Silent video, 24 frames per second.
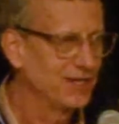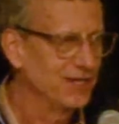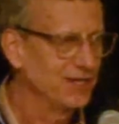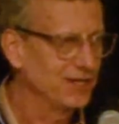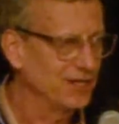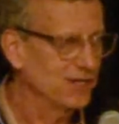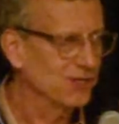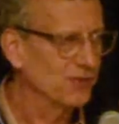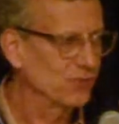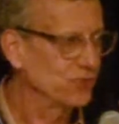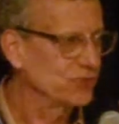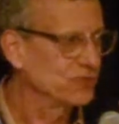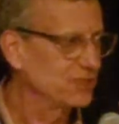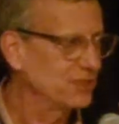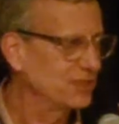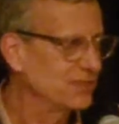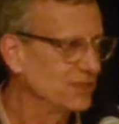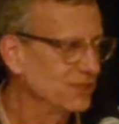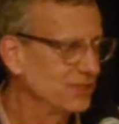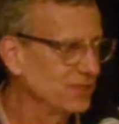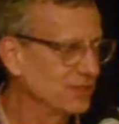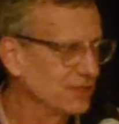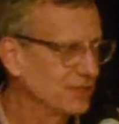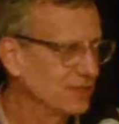In other words,
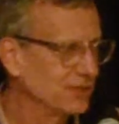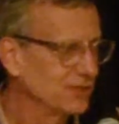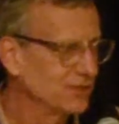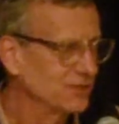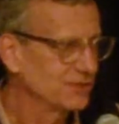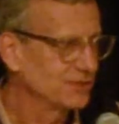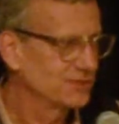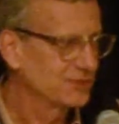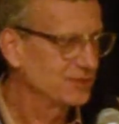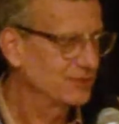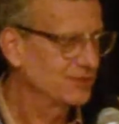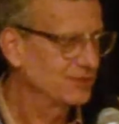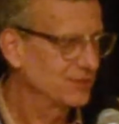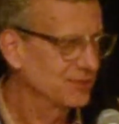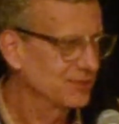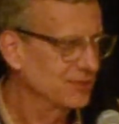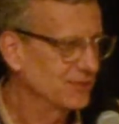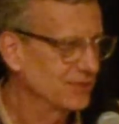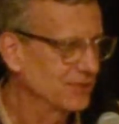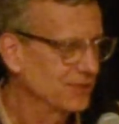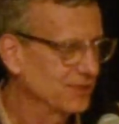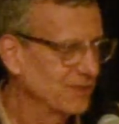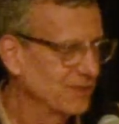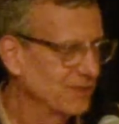
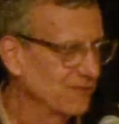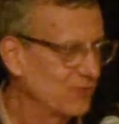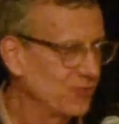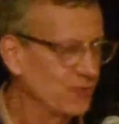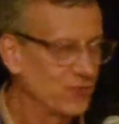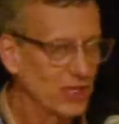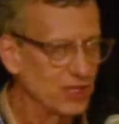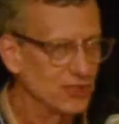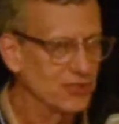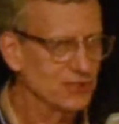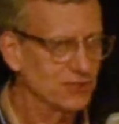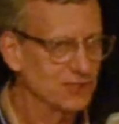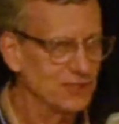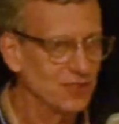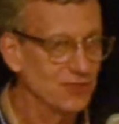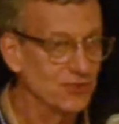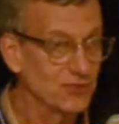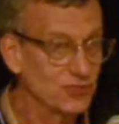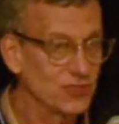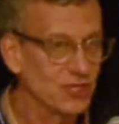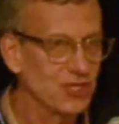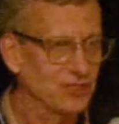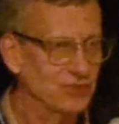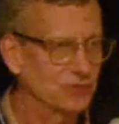when we get to year
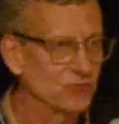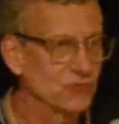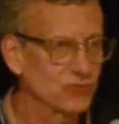6,